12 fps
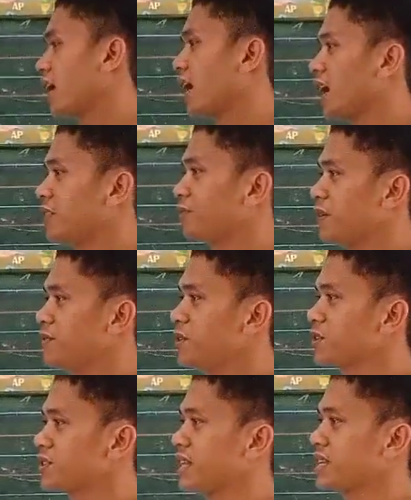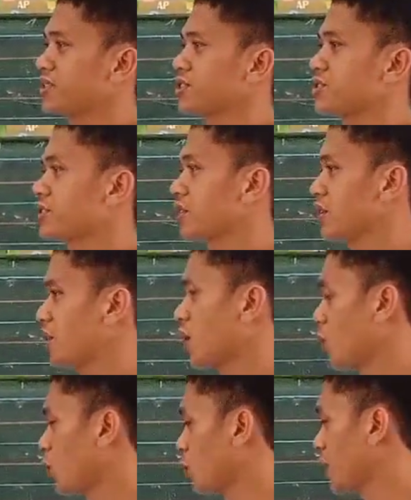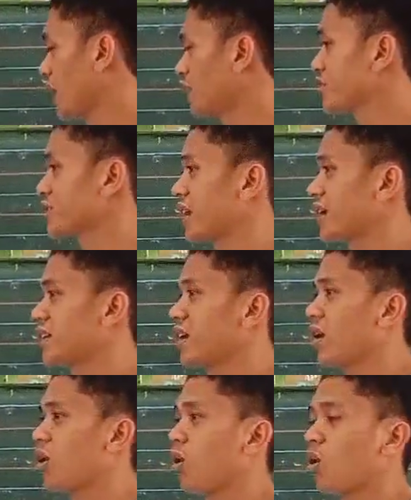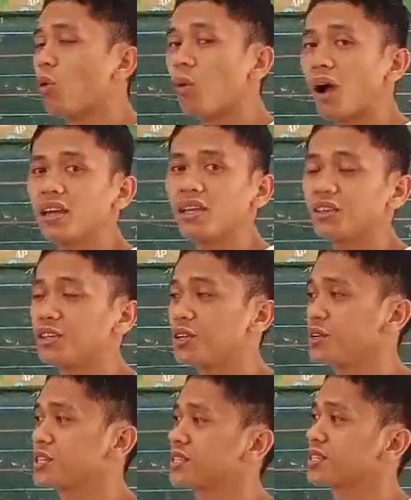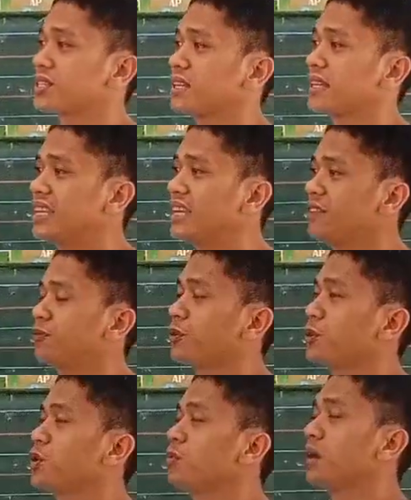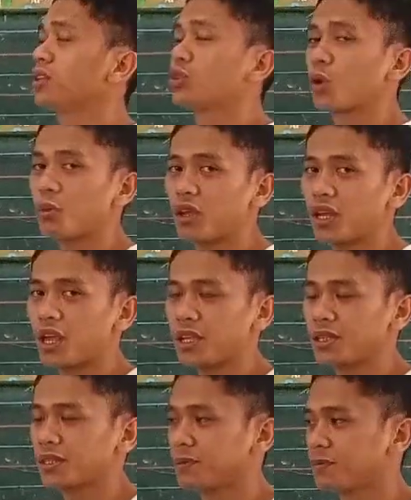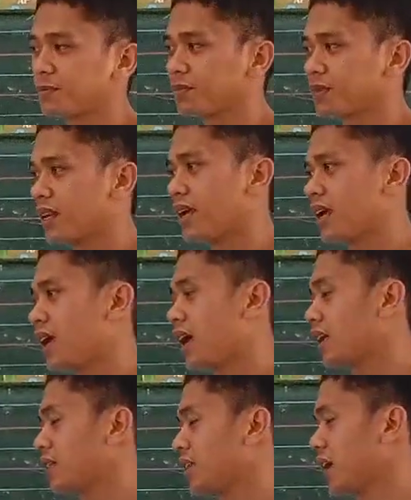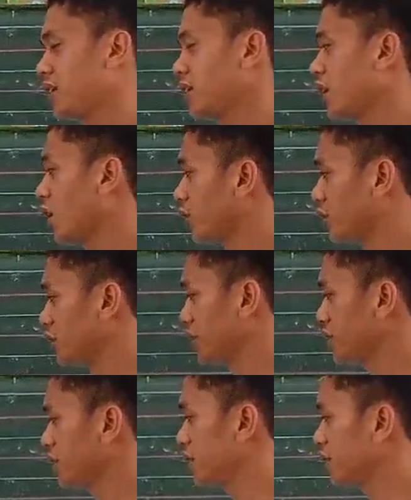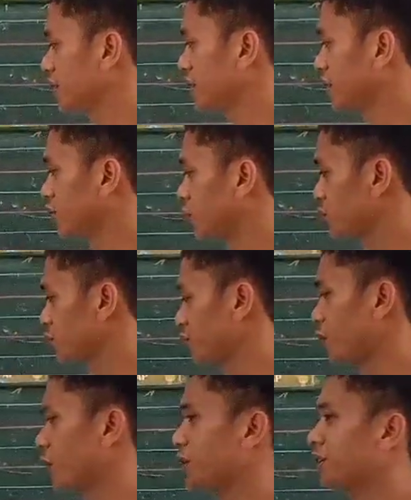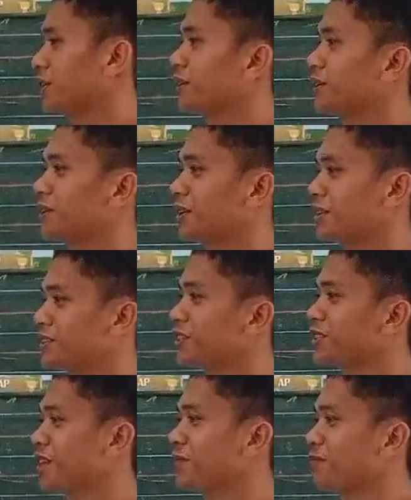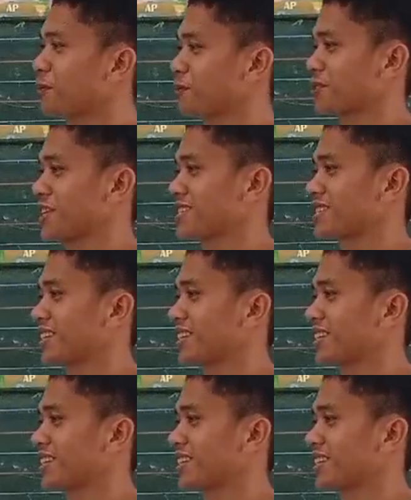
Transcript: In previous lessons, we understand why there is need for human to communicate. They do support certain purposes.